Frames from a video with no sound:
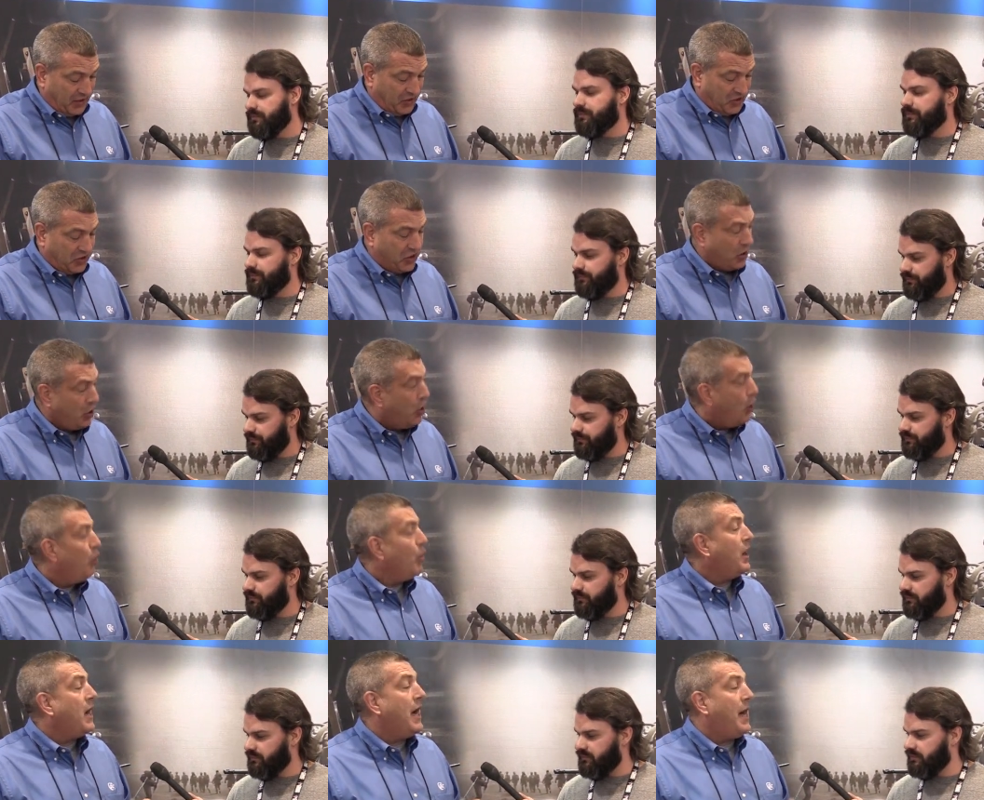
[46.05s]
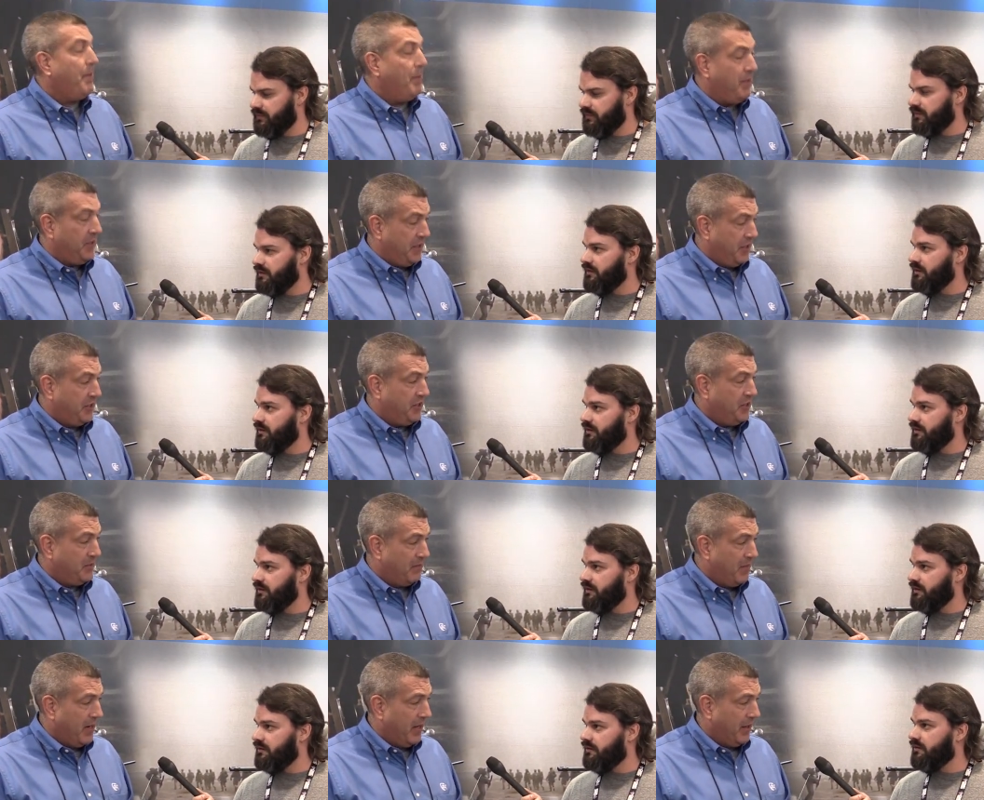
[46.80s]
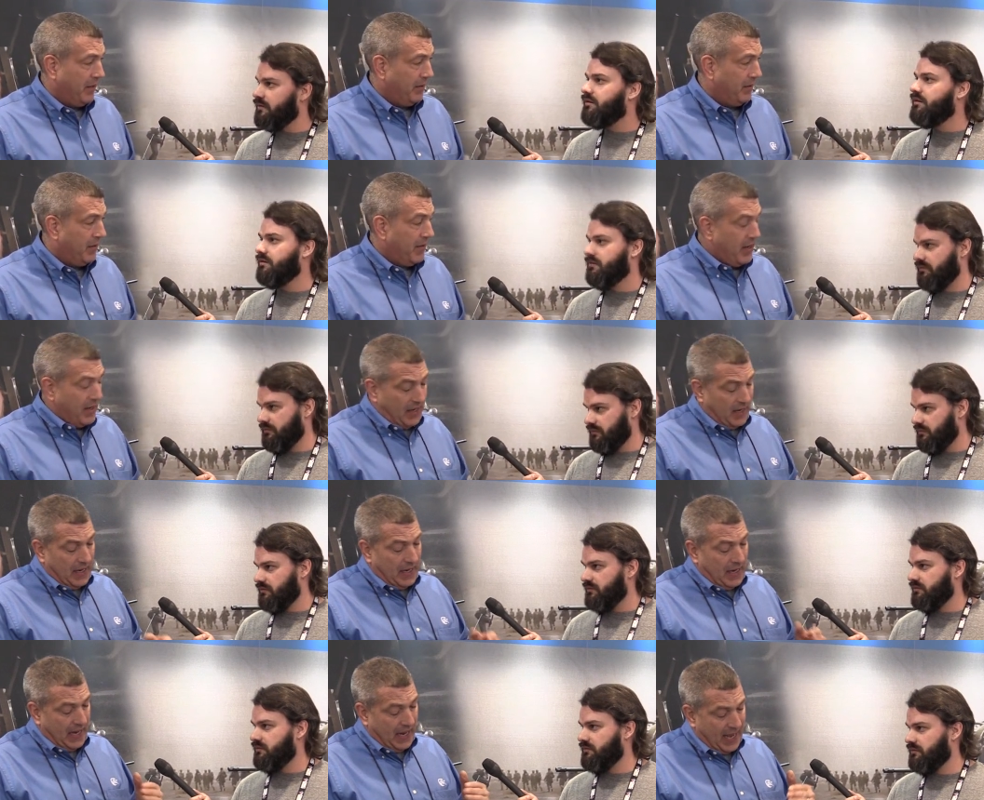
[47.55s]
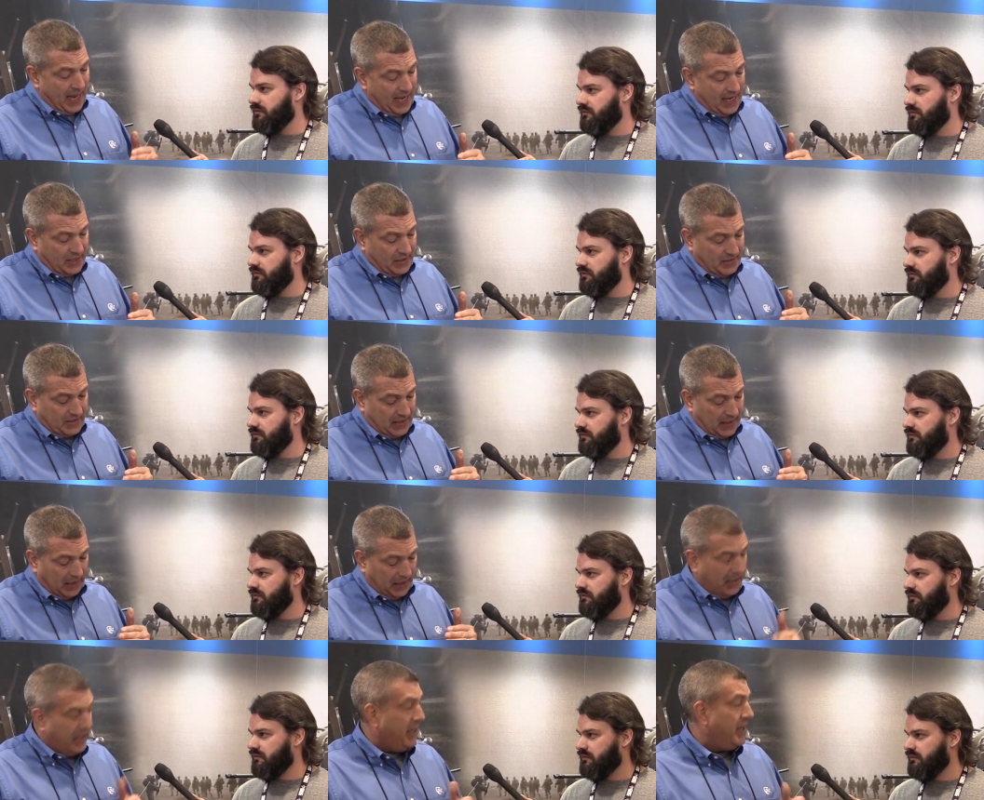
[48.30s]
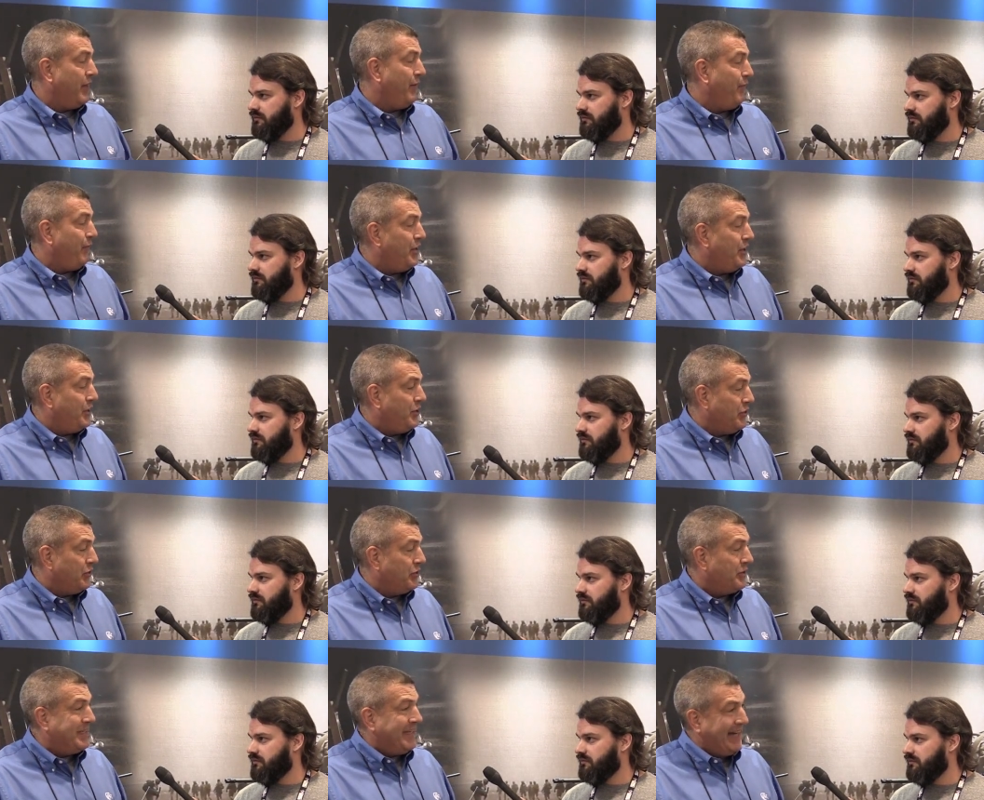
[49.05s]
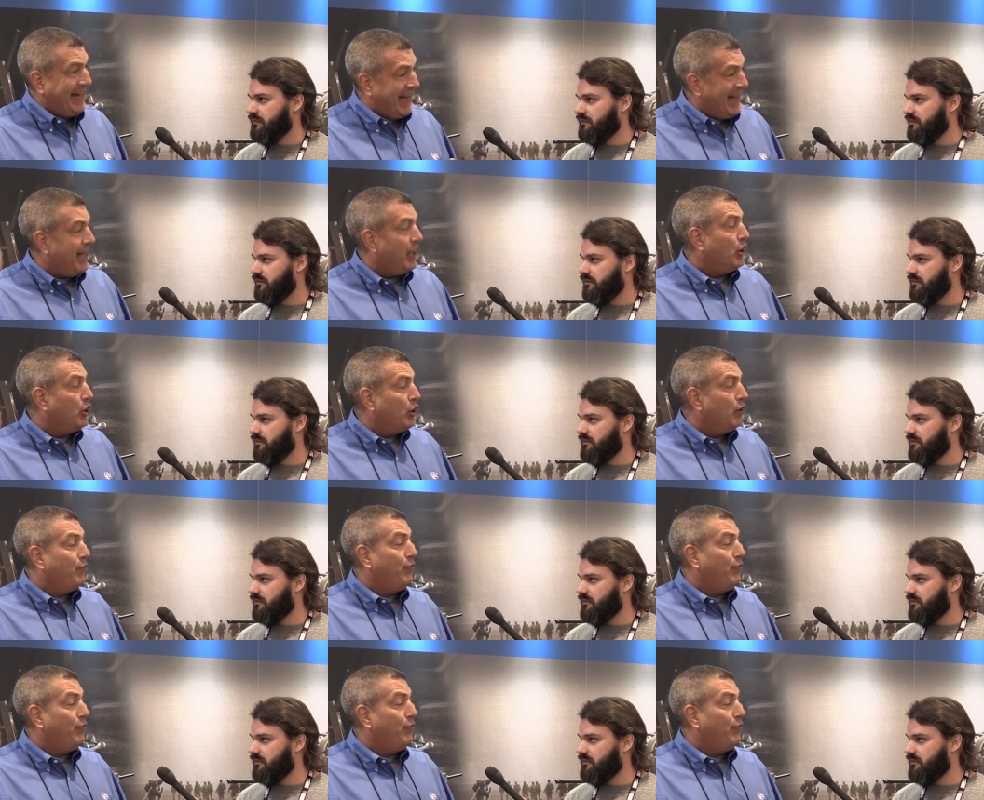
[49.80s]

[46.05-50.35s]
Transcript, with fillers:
Speaker 1: This is the Colt competition model. It has a lot of features that I look